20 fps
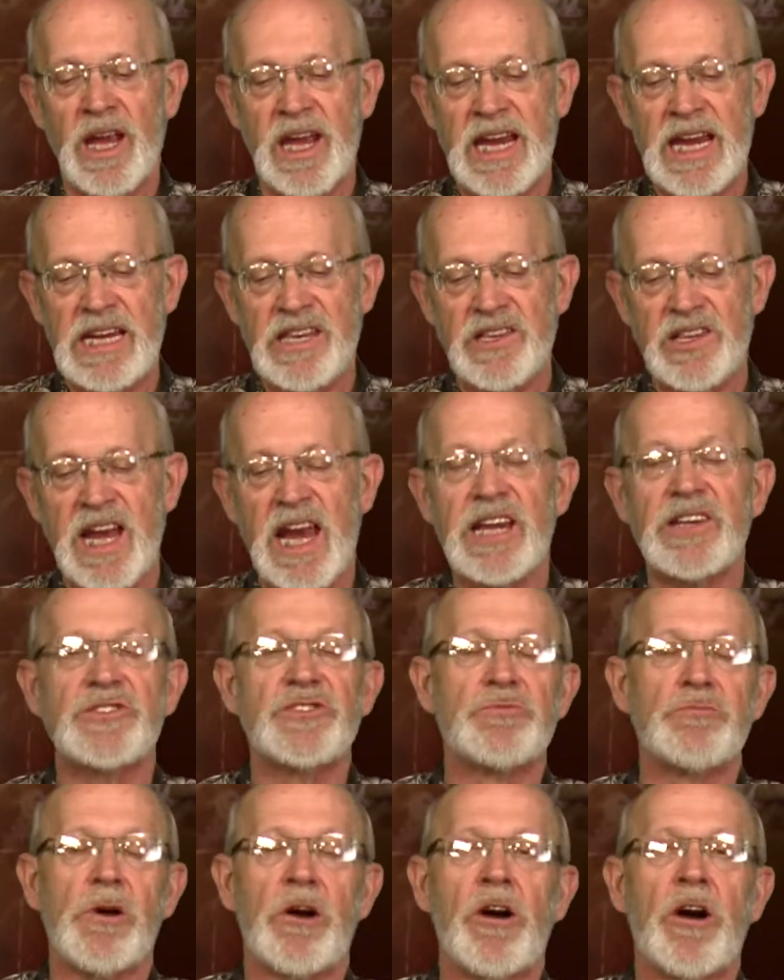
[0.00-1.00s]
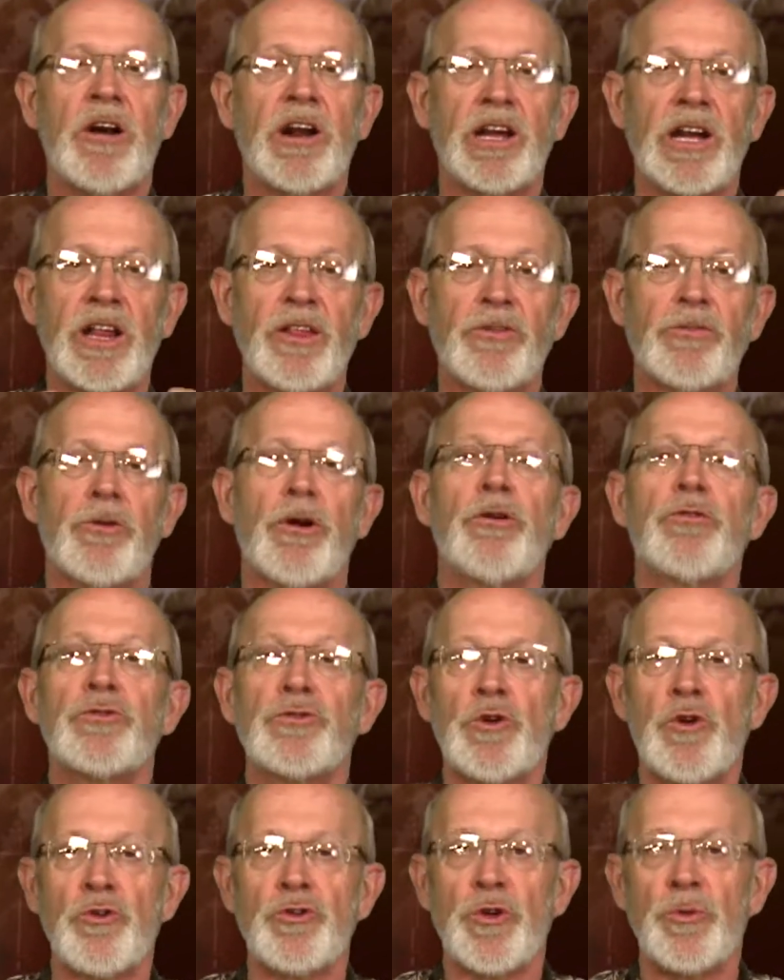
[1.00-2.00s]
He takes Tamar and he throws
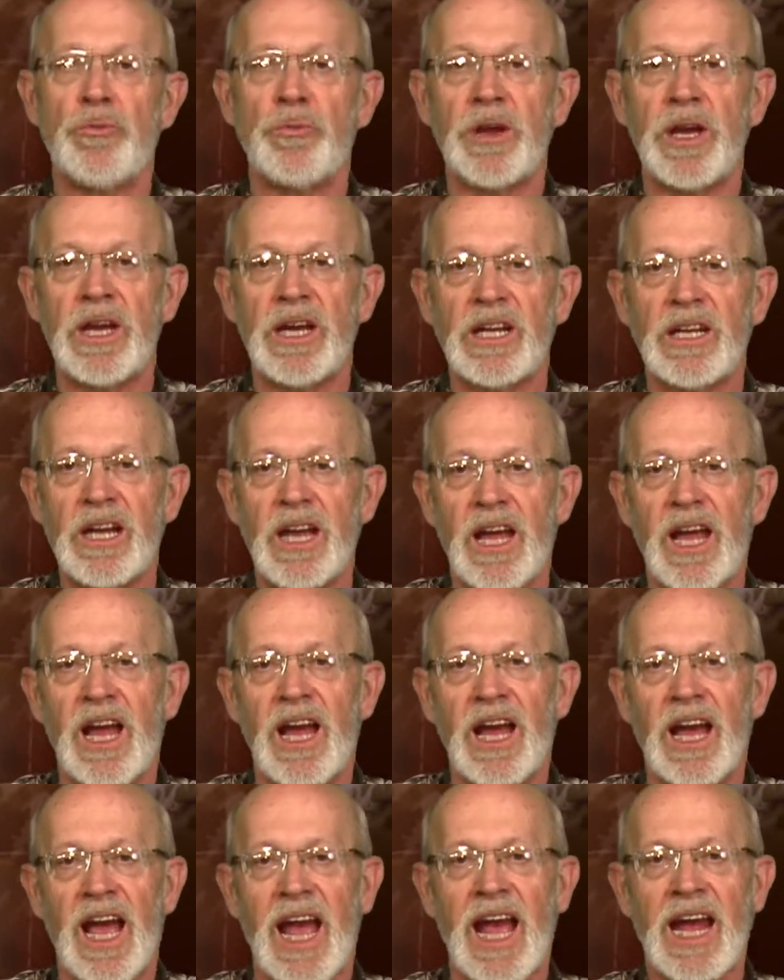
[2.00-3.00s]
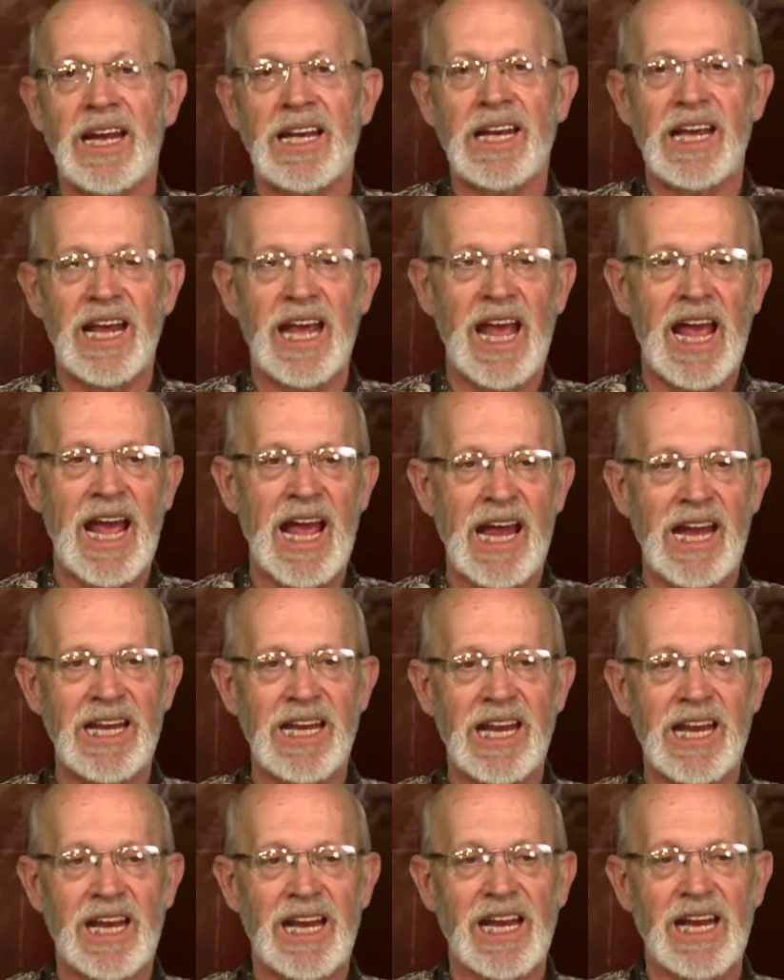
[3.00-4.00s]
her on the bed, and
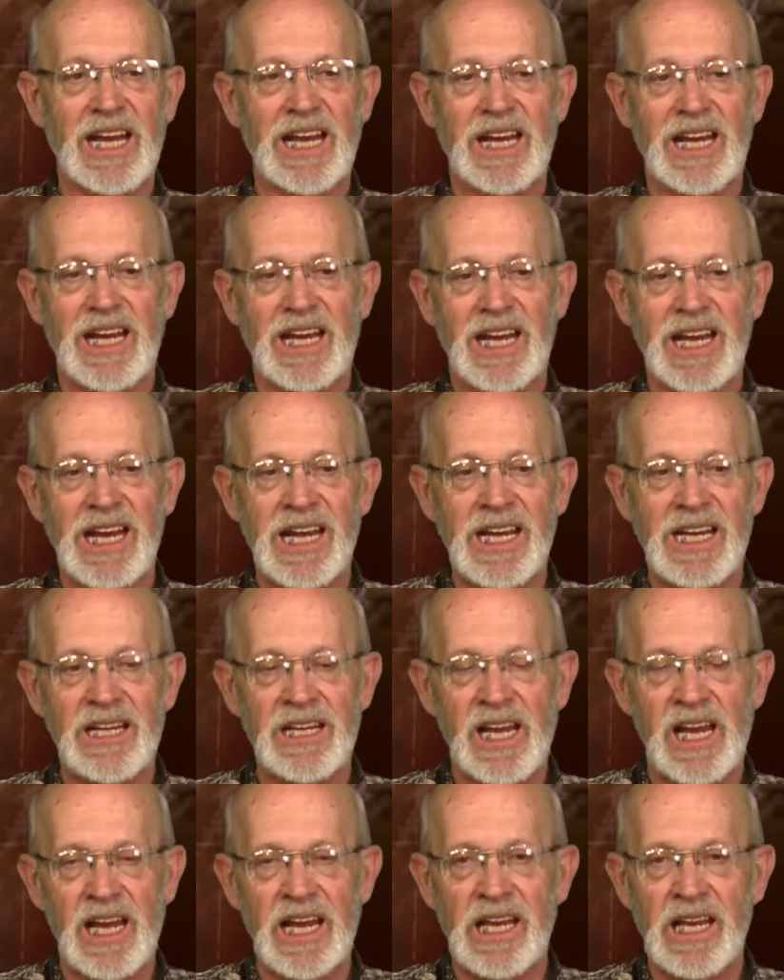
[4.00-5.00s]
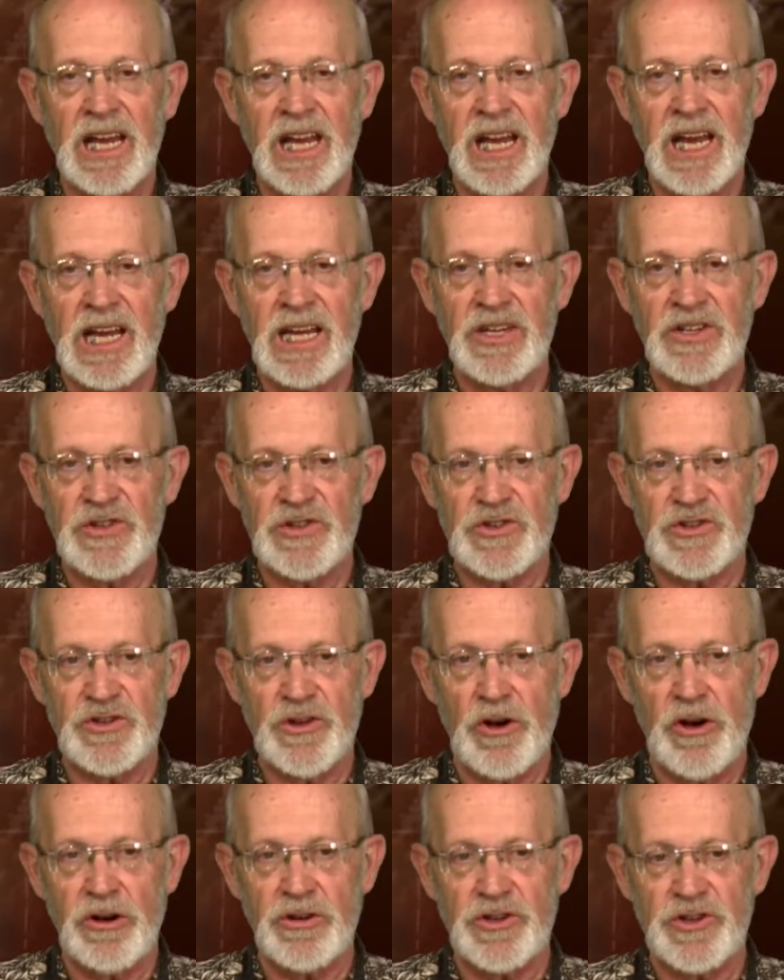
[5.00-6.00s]
and he he he
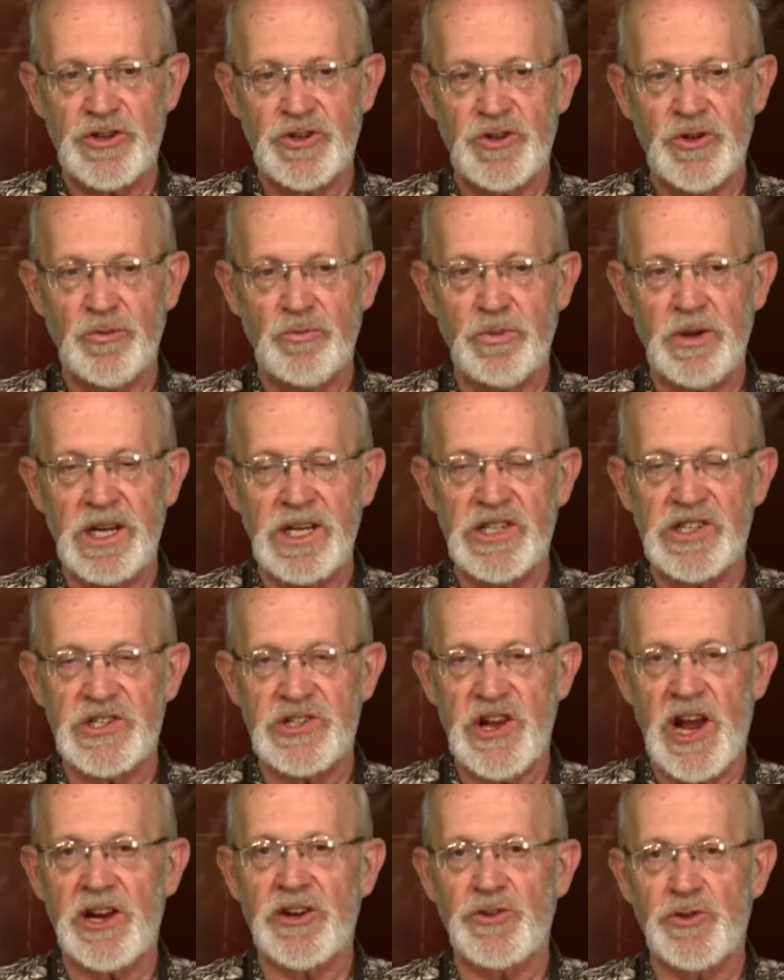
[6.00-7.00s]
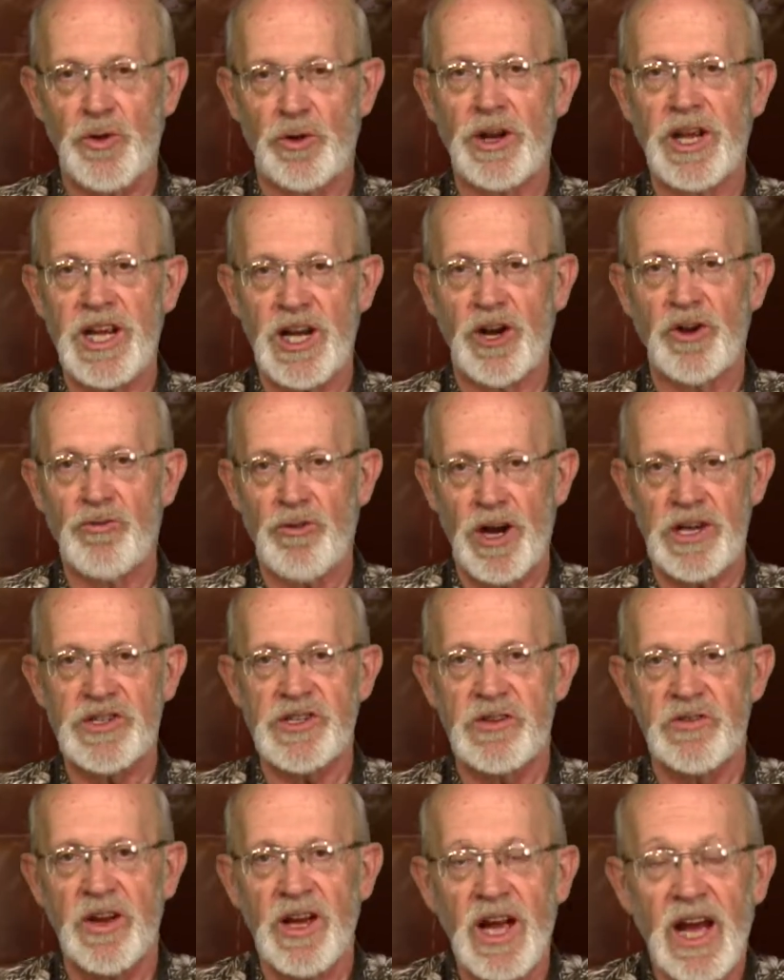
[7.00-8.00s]
starts to be sexually
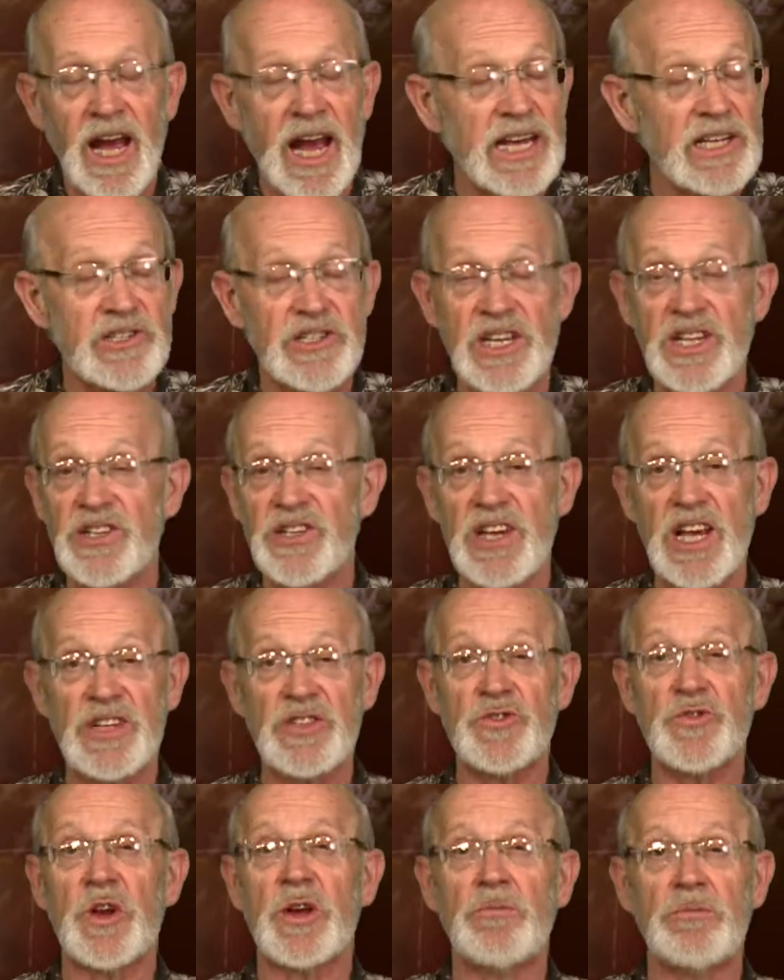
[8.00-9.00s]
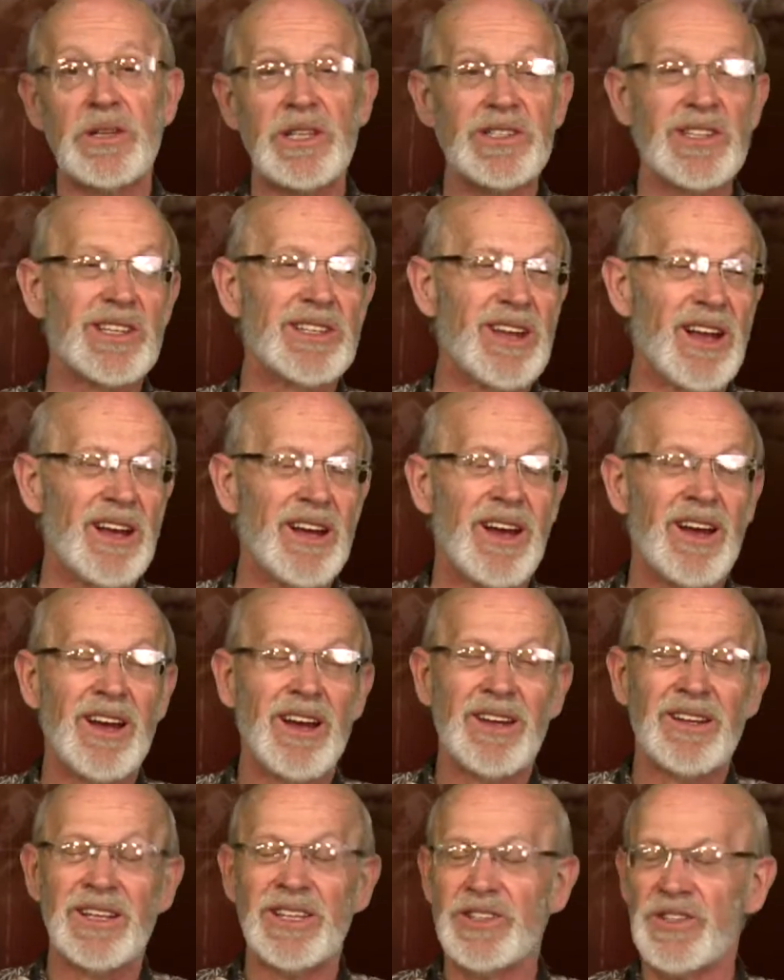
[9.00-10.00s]
aggressive. And she says to him, "Listen,
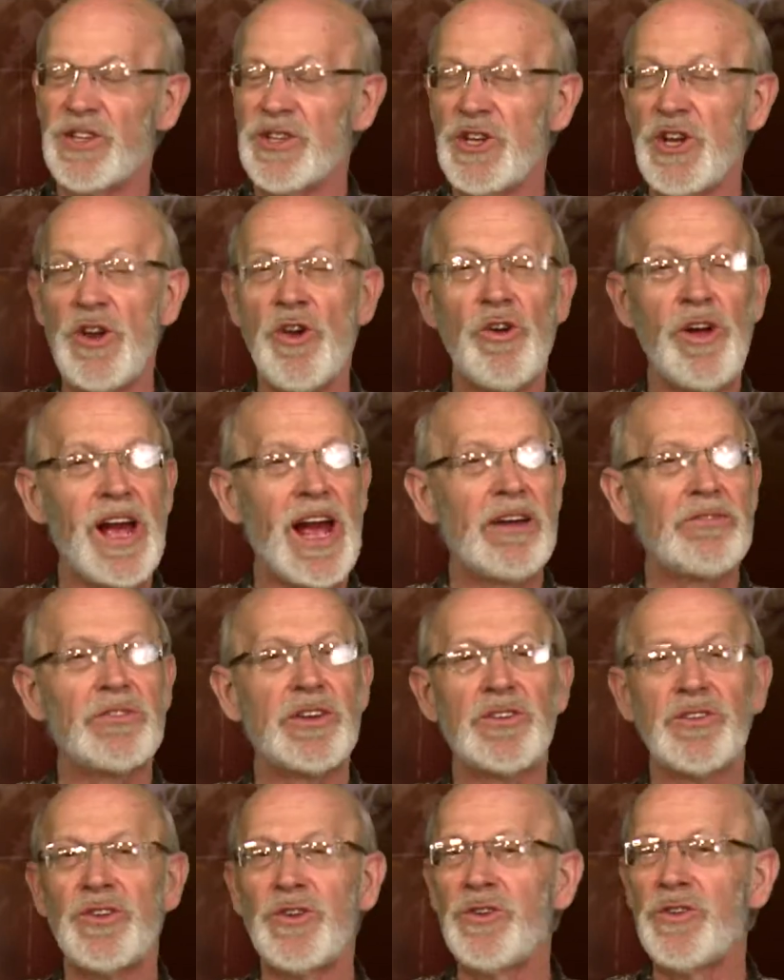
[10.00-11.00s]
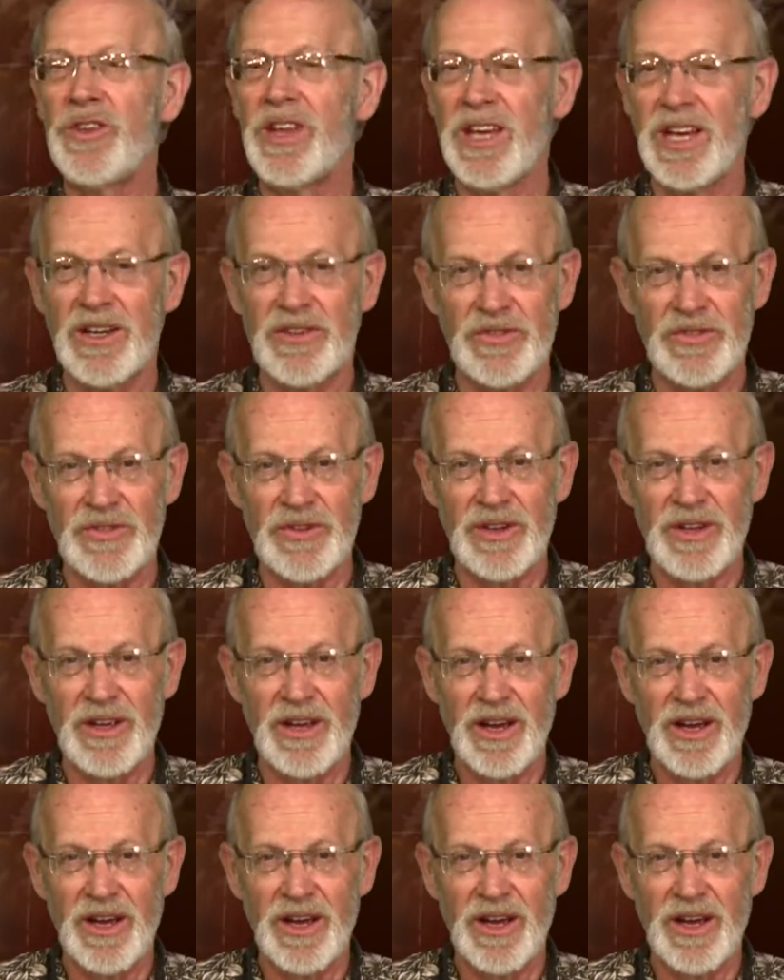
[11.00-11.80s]
listen, you don't have to do this.